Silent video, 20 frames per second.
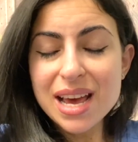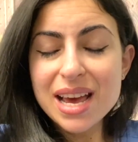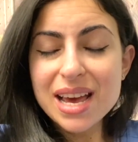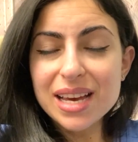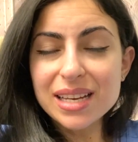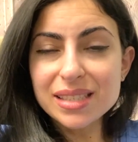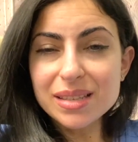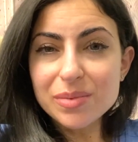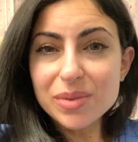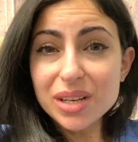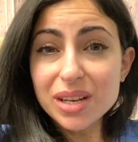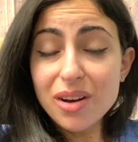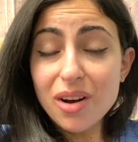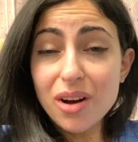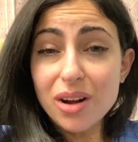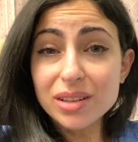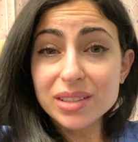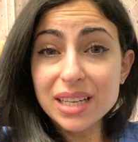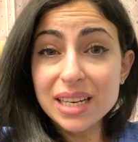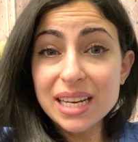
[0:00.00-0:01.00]
is something
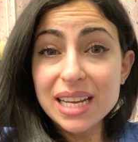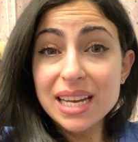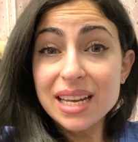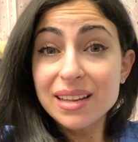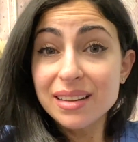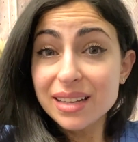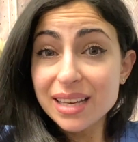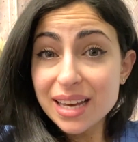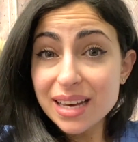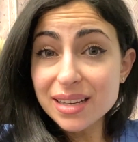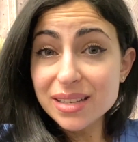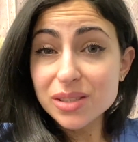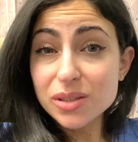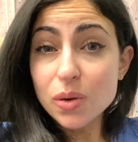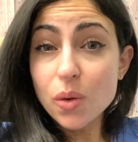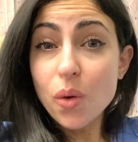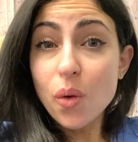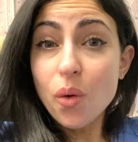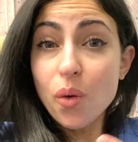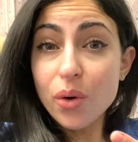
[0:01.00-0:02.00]
called an ileus
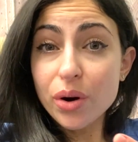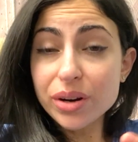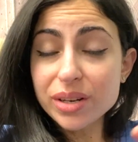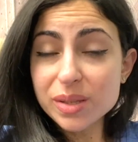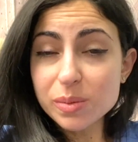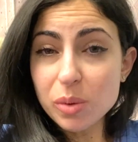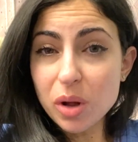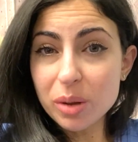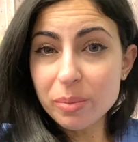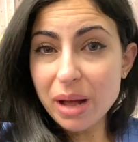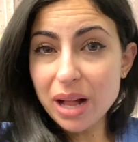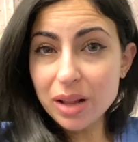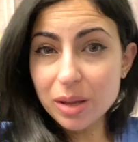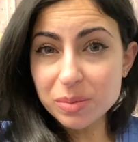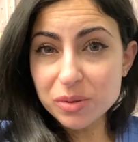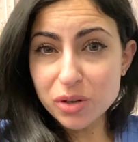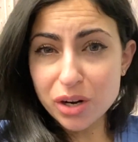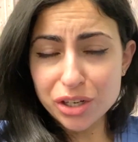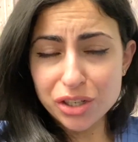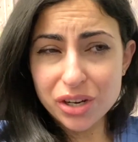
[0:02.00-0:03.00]
or small bowel
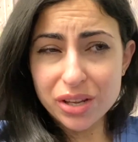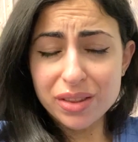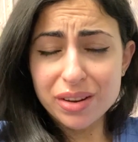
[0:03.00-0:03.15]
obstruction.